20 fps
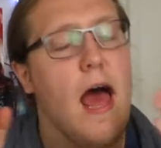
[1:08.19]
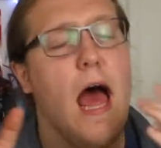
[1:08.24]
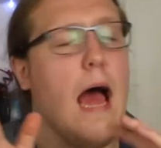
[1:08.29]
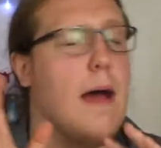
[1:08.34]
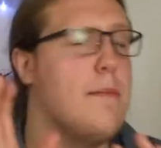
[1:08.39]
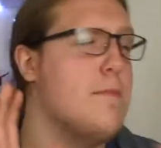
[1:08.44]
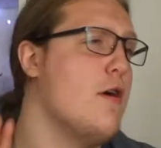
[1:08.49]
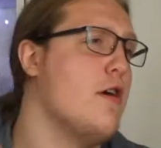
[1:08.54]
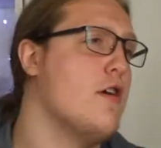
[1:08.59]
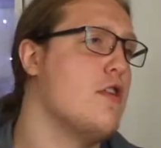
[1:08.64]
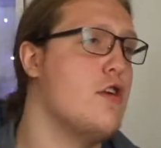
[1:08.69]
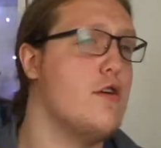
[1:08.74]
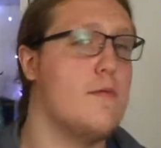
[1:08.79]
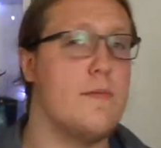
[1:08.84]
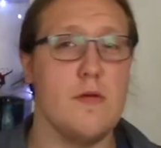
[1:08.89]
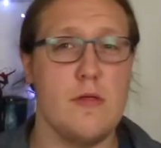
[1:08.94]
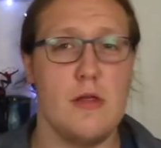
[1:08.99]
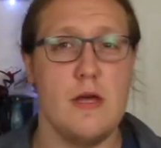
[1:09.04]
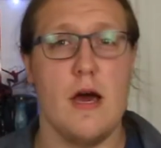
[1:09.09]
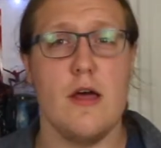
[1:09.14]
I'm not sure
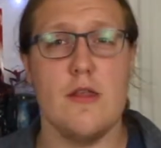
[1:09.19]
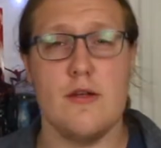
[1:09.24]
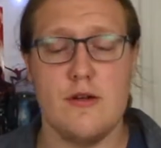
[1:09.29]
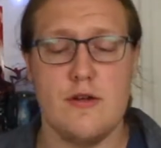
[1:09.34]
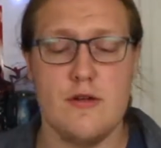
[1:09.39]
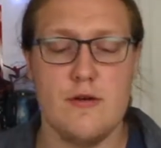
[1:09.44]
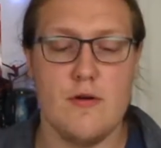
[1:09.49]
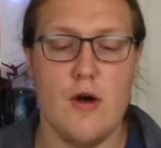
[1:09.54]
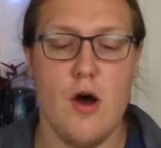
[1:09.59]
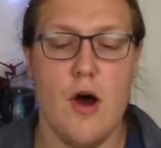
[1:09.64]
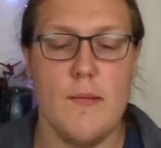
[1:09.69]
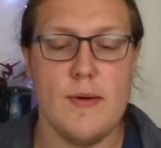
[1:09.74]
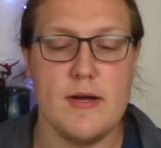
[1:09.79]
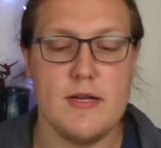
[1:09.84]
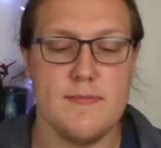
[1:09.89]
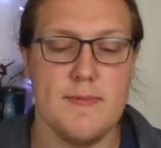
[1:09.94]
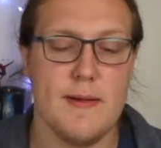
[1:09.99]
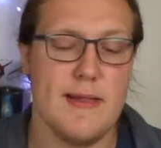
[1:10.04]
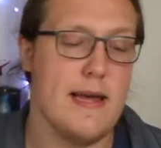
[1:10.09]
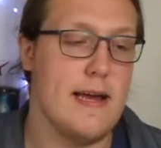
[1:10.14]
about the other two
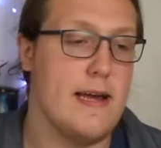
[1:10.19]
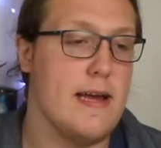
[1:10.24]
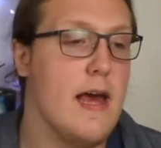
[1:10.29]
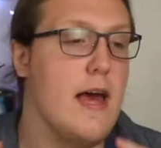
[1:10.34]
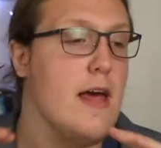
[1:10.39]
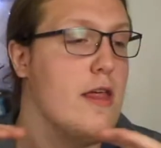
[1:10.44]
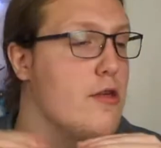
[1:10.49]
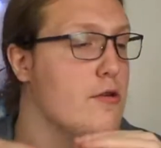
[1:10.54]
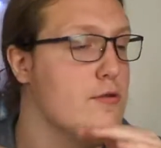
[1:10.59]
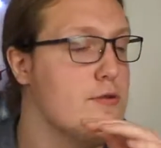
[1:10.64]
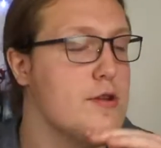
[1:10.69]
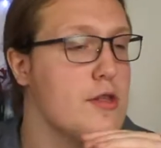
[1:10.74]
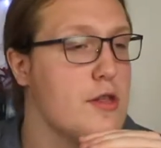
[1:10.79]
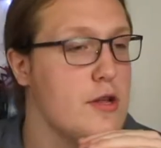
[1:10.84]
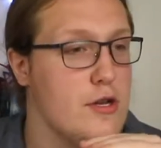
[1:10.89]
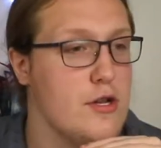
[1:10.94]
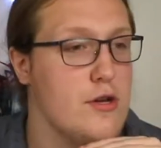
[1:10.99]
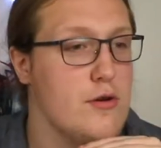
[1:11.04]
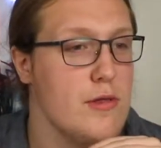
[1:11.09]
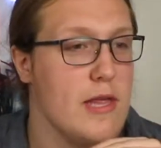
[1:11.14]
comics, but like those are
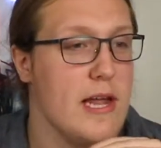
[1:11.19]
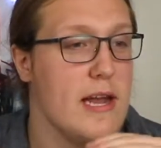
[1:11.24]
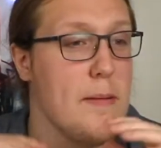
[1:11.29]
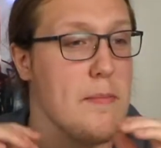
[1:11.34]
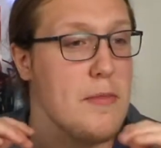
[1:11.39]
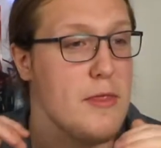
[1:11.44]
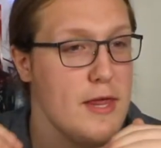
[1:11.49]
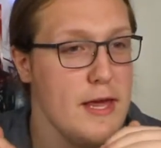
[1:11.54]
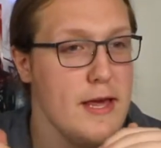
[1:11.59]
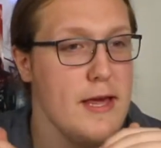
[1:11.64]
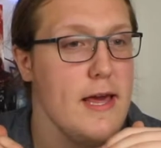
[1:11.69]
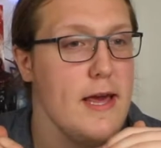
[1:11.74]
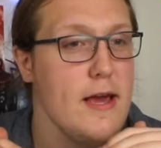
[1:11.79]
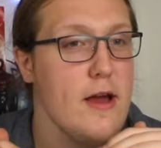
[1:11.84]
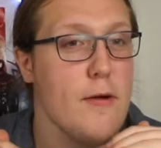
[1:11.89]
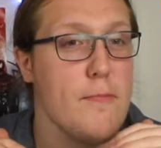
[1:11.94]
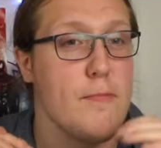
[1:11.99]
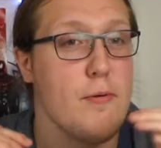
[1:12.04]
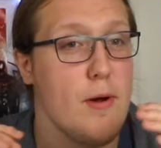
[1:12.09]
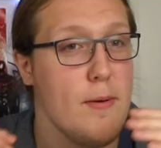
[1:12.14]
the two that I'm thinking
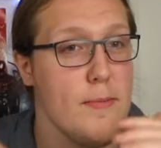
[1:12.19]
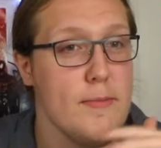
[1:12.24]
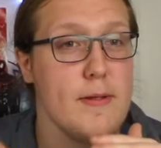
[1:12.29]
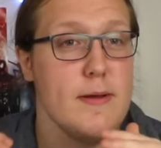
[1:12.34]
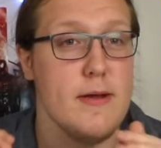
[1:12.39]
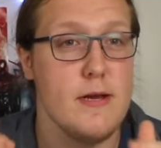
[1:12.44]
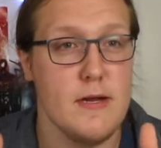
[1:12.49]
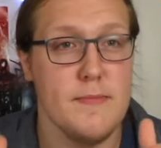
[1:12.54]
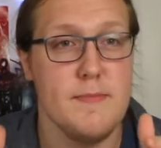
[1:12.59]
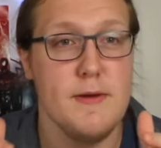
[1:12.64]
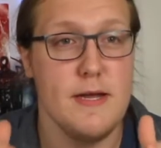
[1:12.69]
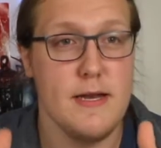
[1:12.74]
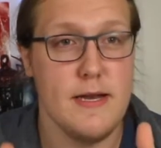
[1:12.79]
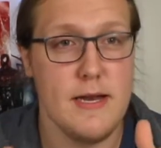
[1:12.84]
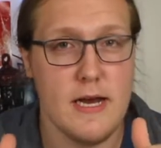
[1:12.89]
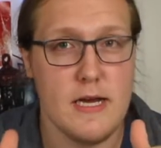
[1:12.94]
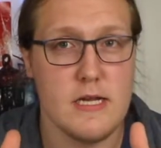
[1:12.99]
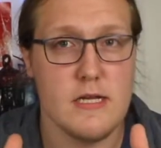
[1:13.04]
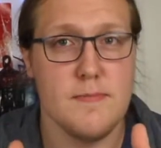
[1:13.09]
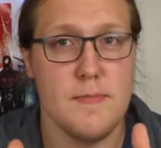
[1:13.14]
are probably going to be in
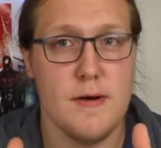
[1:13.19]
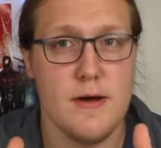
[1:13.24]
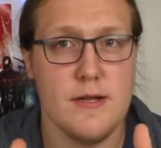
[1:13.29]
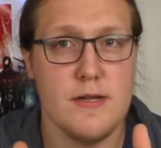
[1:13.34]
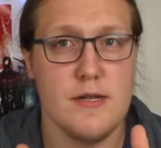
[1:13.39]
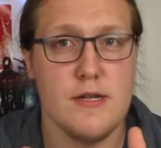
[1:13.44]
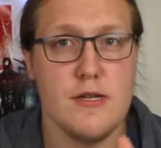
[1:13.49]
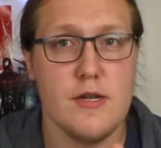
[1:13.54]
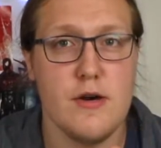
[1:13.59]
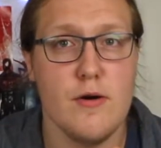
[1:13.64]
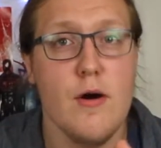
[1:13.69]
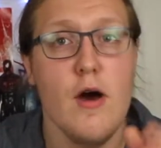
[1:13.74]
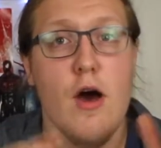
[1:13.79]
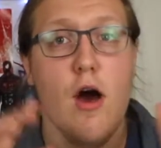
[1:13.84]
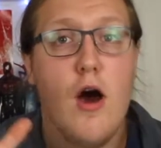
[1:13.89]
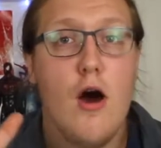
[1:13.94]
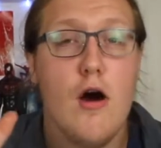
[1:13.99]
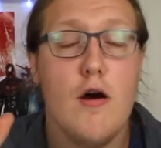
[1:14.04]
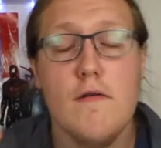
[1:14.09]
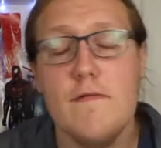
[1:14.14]
next month. So
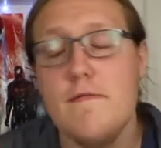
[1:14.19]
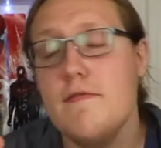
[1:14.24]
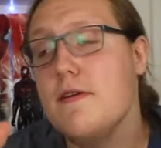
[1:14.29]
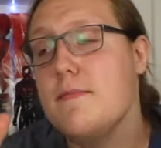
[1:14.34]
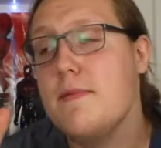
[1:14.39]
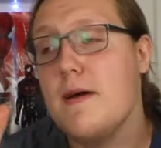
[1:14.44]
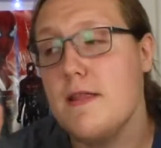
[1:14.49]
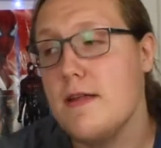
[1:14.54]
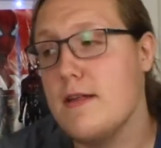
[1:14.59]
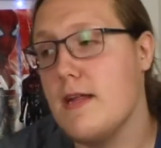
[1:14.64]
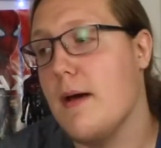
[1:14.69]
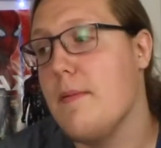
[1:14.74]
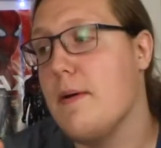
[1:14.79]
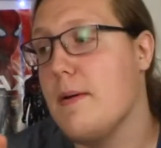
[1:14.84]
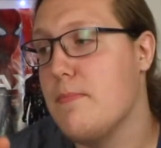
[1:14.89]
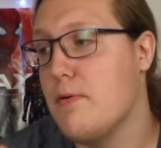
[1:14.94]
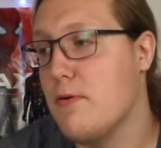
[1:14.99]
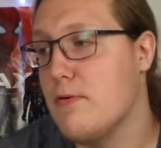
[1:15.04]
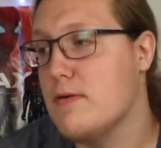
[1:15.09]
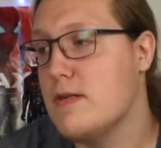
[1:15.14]
hopefully by the time
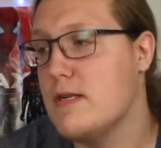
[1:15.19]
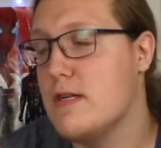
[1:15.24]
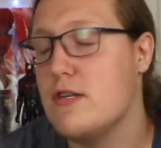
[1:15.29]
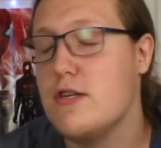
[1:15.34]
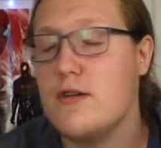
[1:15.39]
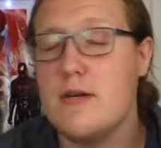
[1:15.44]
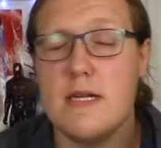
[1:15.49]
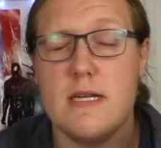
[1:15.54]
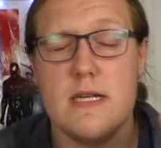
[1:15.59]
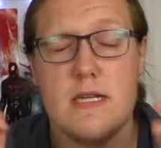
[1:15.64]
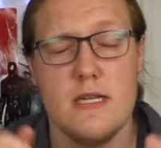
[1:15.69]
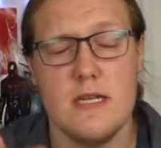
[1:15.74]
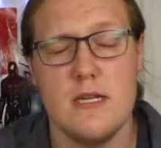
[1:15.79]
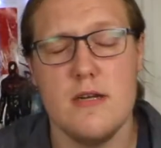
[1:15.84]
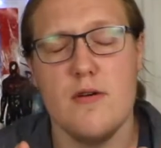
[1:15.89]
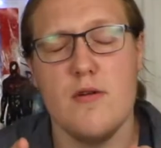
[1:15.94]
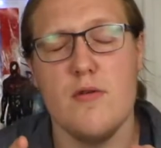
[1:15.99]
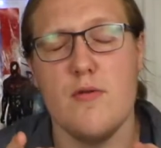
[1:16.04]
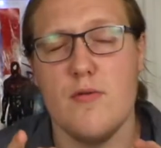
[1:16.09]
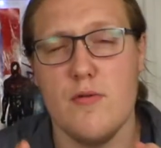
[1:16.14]
I post this, you could
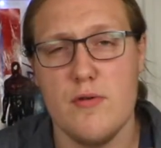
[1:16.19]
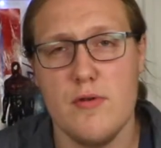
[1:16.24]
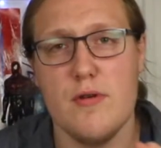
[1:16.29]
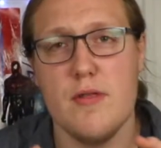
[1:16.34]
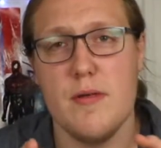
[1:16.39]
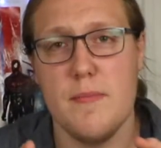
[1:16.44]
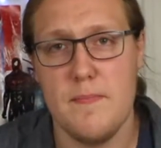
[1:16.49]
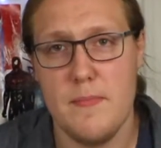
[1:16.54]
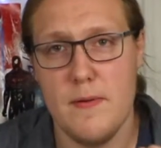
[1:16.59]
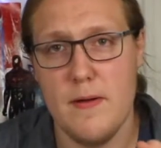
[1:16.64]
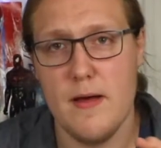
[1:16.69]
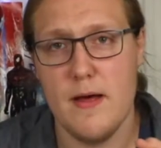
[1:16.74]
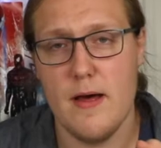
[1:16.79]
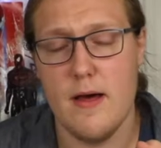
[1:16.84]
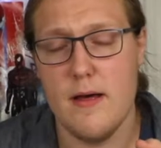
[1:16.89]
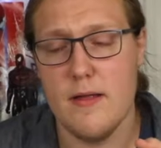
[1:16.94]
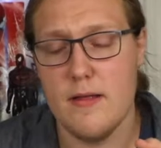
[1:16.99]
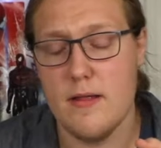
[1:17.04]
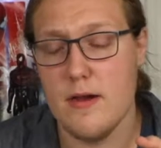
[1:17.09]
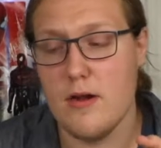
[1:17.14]
still order
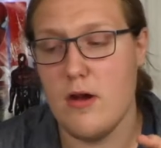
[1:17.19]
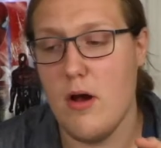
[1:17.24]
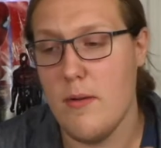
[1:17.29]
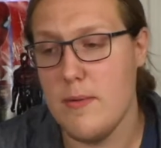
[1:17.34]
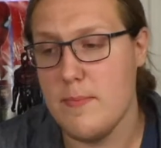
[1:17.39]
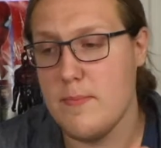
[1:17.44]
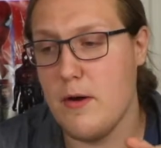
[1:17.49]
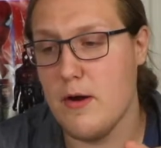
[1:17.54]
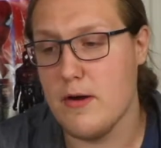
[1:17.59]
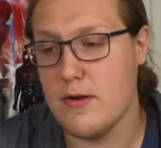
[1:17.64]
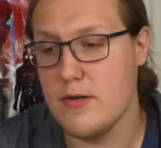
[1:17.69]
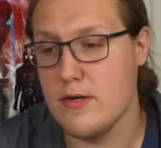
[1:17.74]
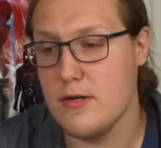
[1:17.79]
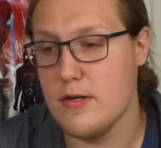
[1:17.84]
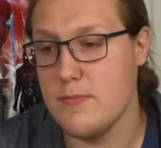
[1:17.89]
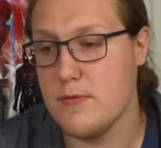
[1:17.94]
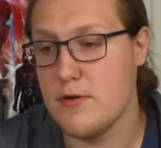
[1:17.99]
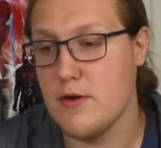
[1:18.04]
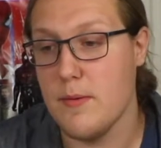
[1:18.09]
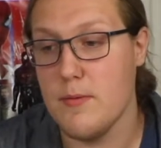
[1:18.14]
the Comic Boxer
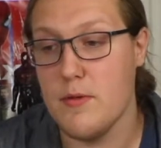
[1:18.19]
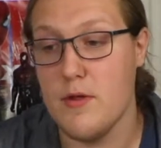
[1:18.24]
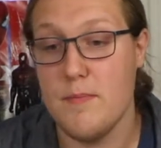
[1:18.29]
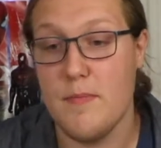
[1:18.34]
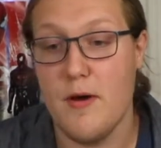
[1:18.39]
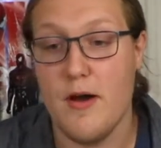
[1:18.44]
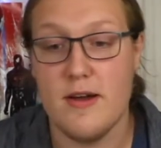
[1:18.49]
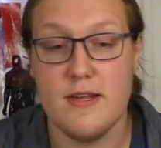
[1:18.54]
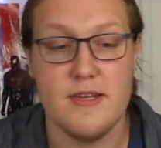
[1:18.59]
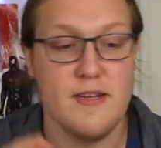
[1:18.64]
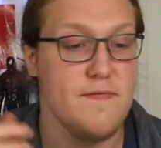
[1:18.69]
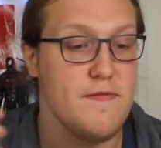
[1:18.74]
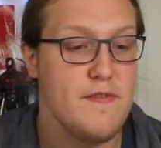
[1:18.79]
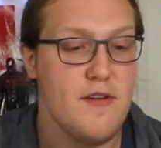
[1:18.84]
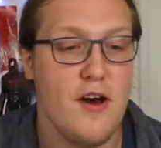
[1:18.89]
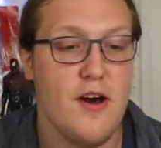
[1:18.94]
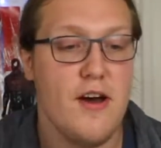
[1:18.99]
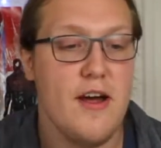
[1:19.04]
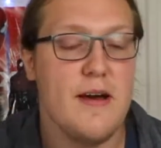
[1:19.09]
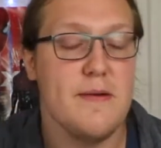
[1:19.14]
subscription box. If
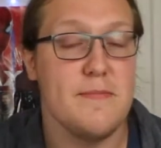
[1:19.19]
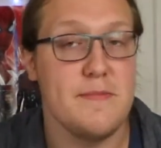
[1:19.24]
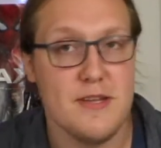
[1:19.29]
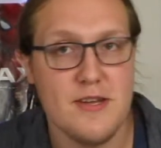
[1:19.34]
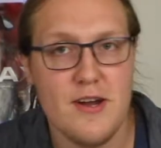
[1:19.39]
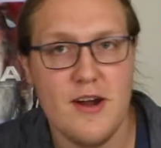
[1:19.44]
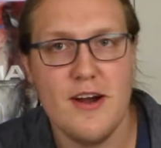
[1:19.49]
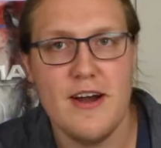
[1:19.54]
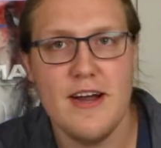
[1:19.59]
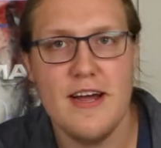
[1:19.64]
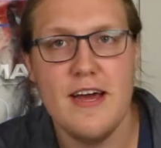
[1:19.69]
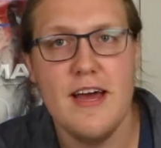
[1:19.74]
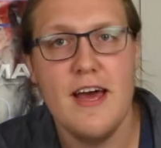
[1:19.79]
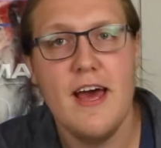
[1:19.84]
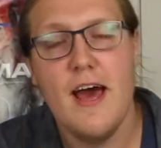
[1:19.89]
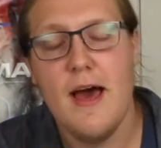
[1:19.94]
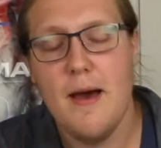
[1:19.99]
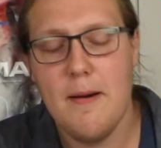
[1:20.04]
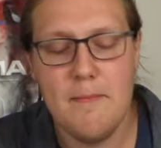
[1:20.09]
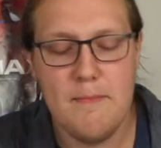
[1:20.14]
not, I'm sorry,
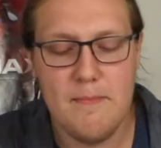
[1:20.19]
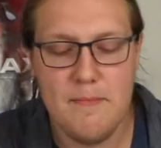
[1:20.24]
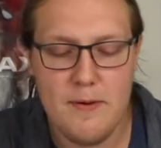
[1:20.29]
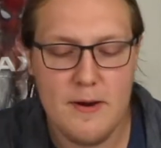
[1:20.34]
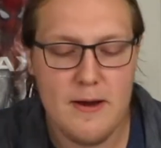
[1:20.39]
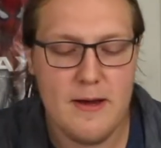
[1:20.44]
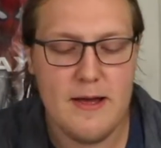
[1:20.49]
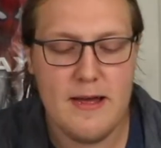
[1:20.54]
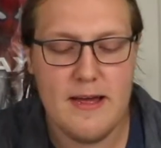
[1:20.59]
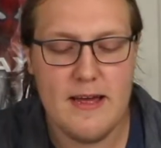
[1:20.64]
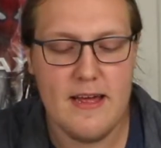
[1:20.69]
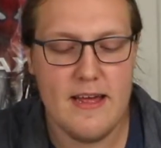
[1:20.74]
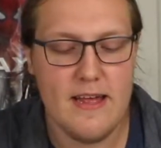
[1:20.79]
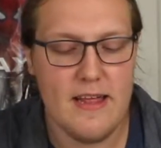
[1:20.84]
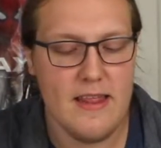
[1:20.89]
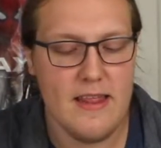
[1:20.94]
but